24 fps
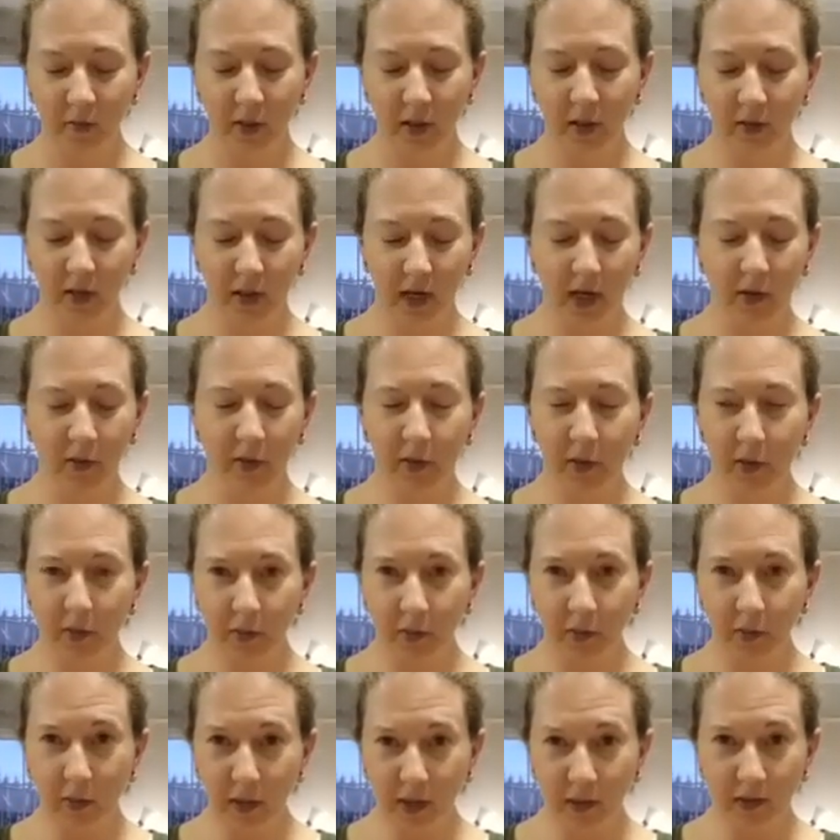We are now at the
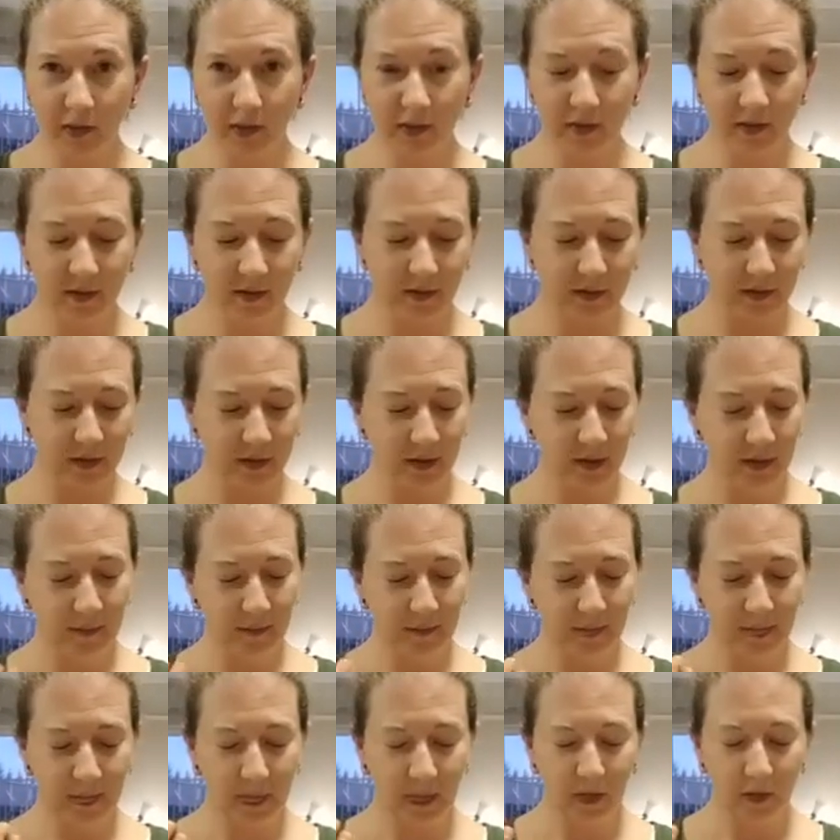point
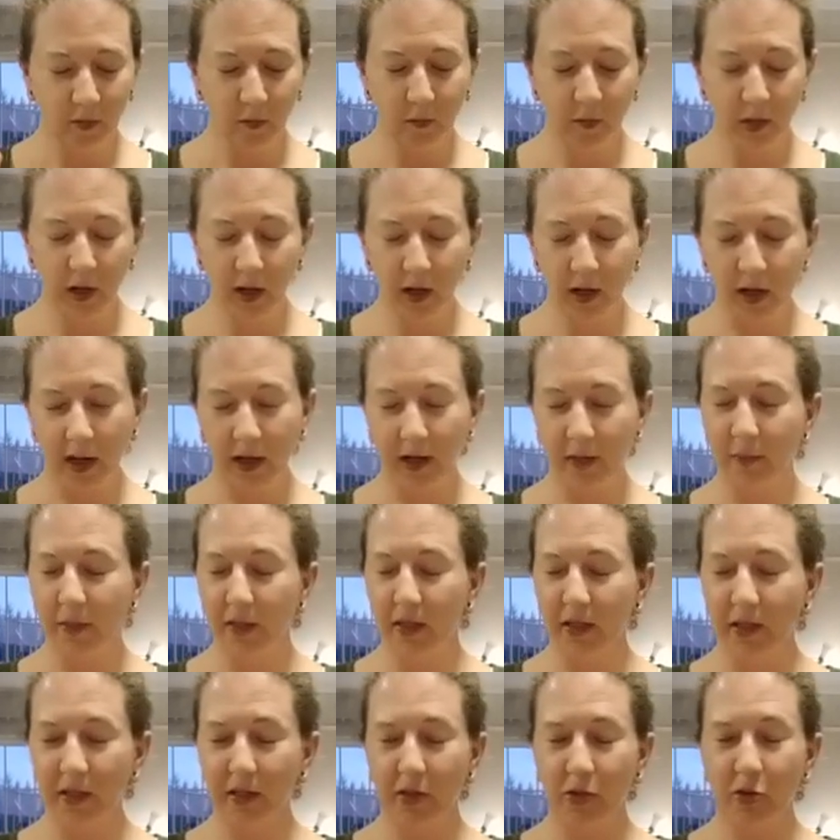where I am
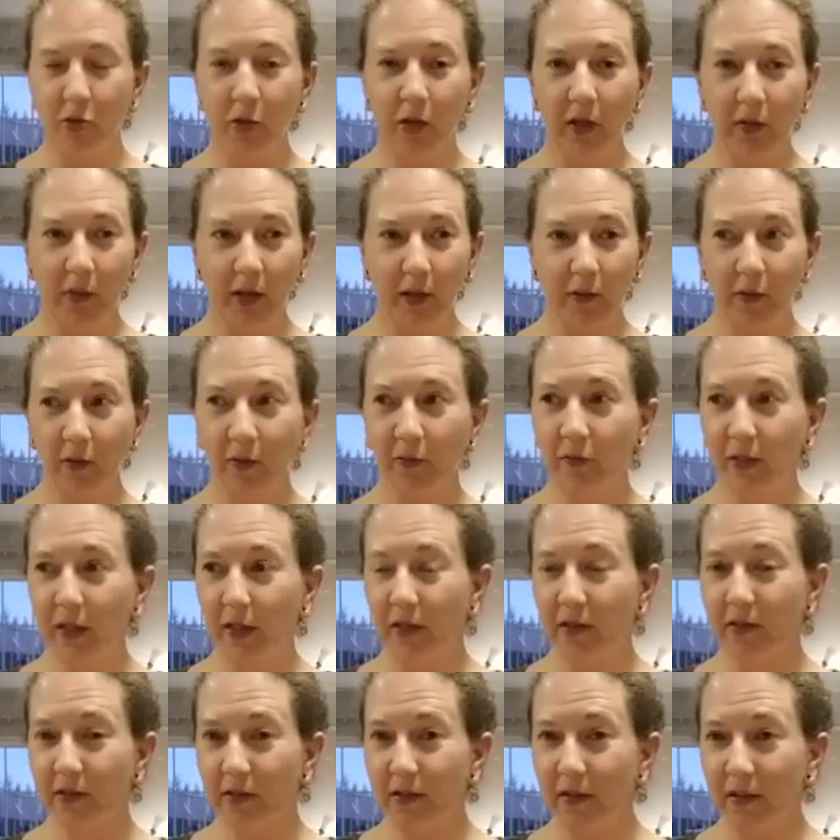in a 12-hour
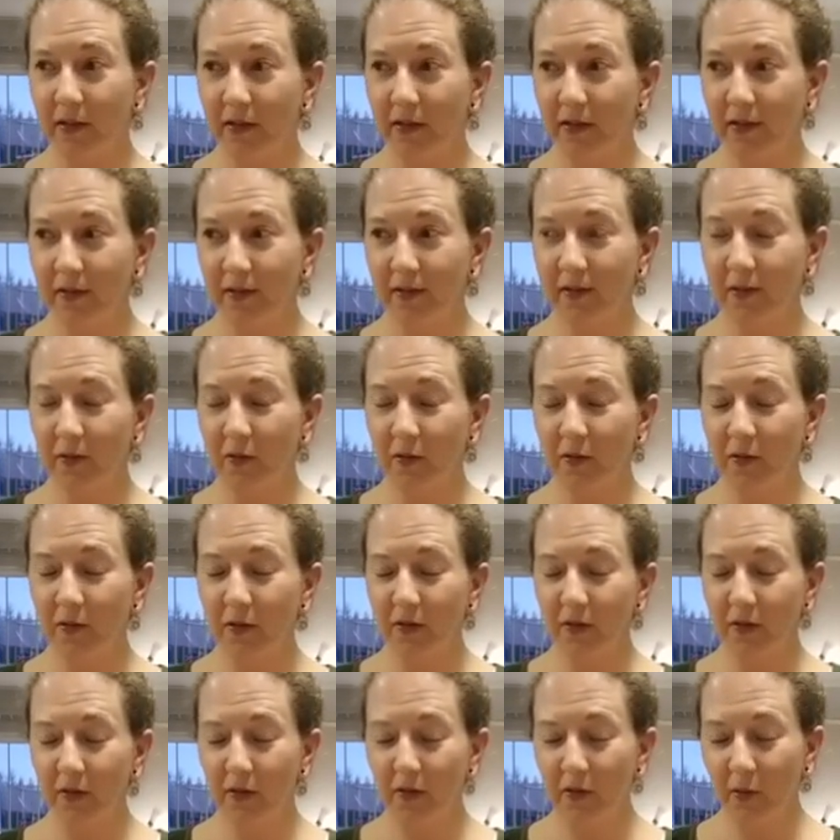feeding cycle
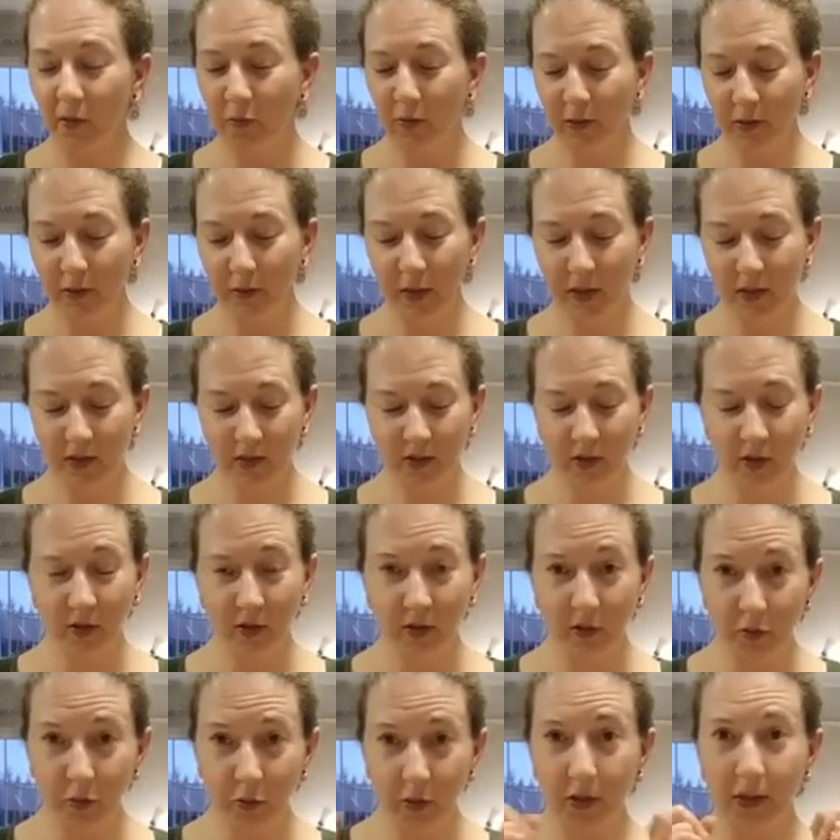with my
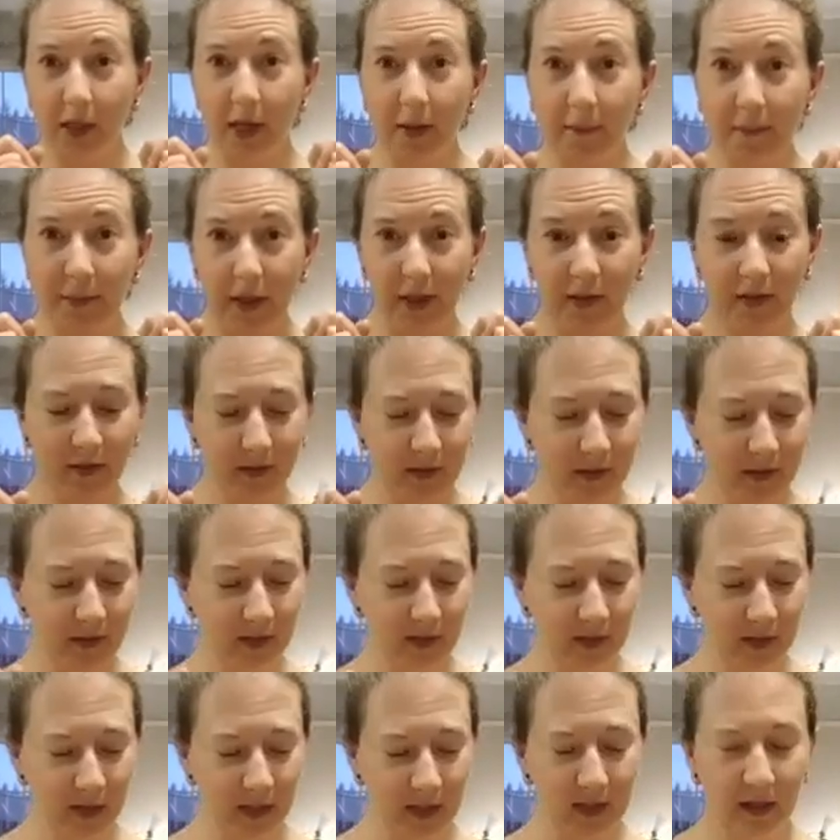starters. What that
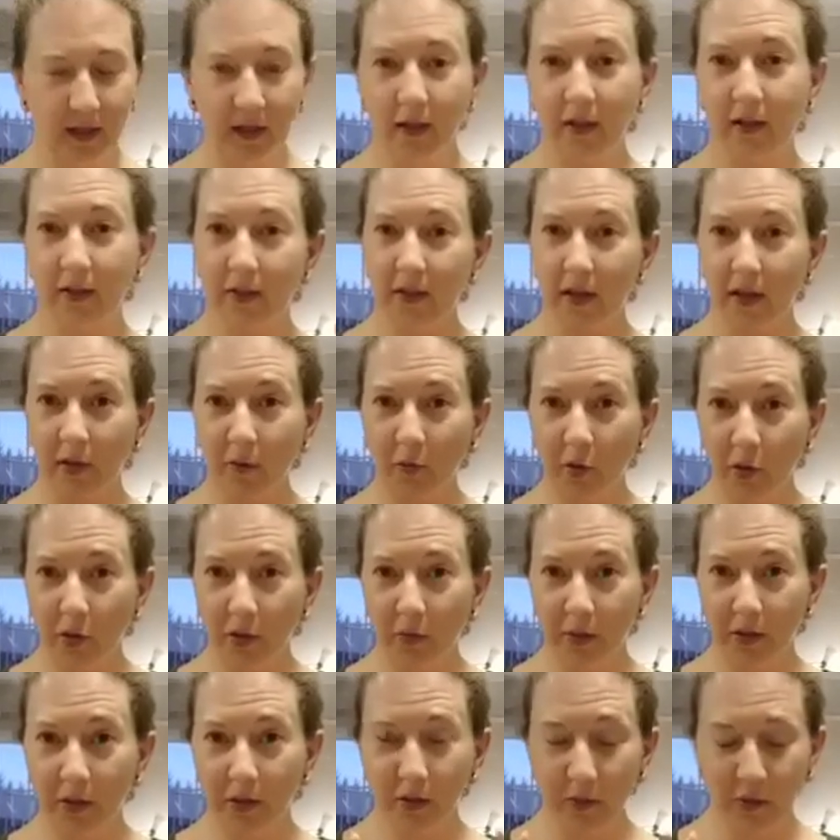means is that I woke
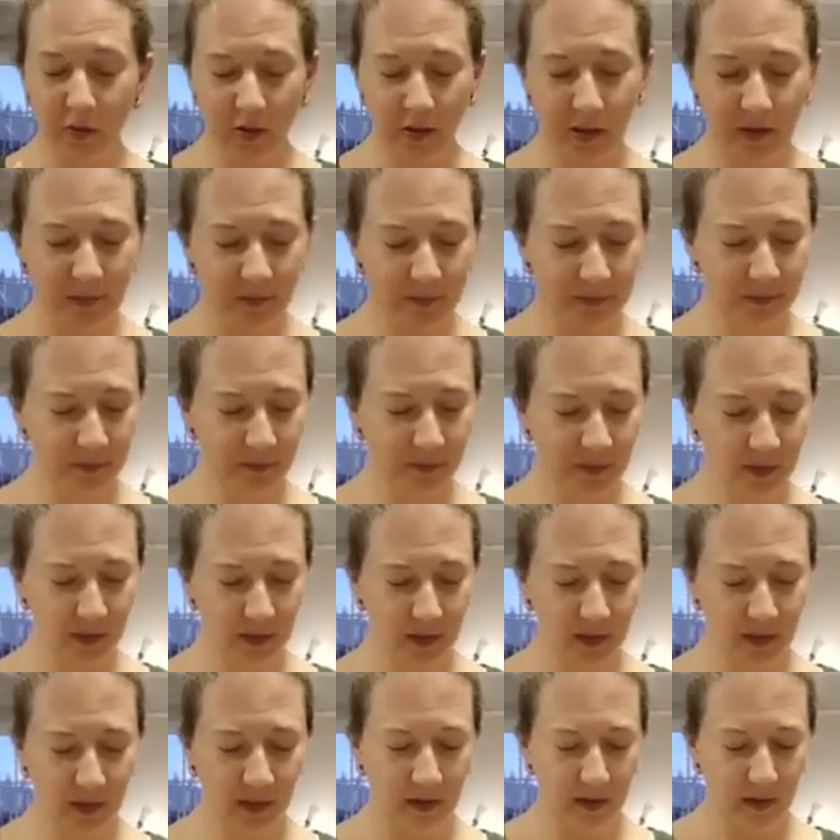up this morning
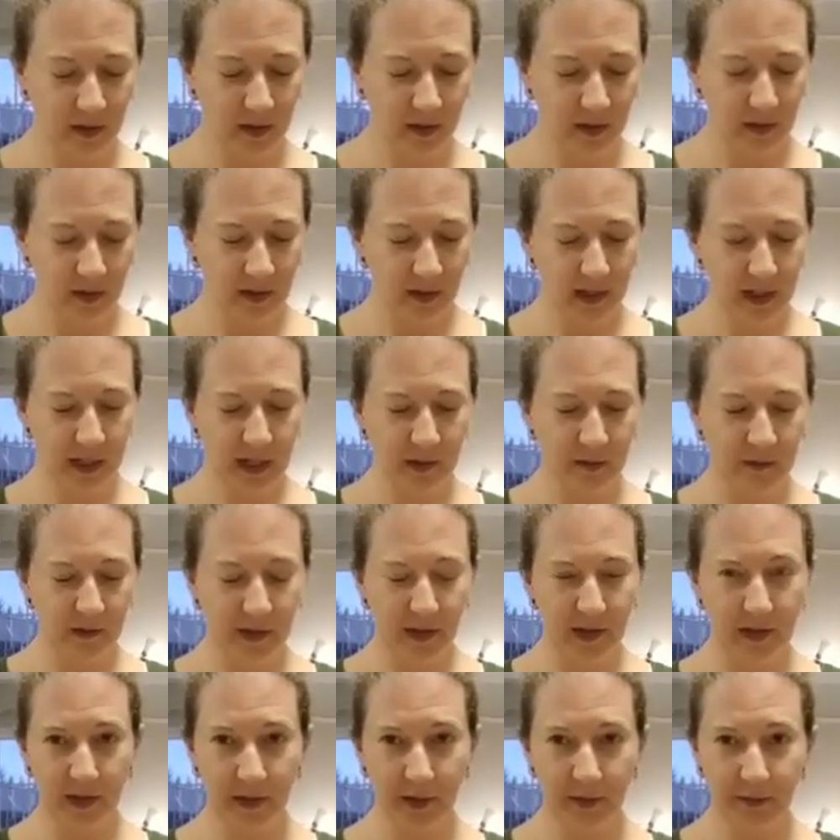and I
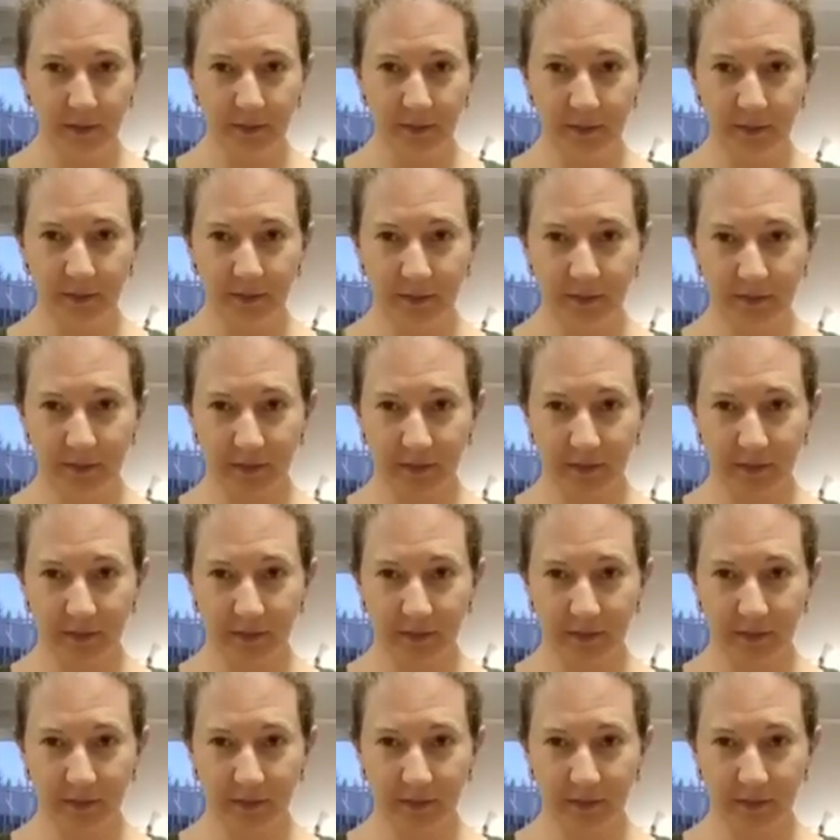fed them,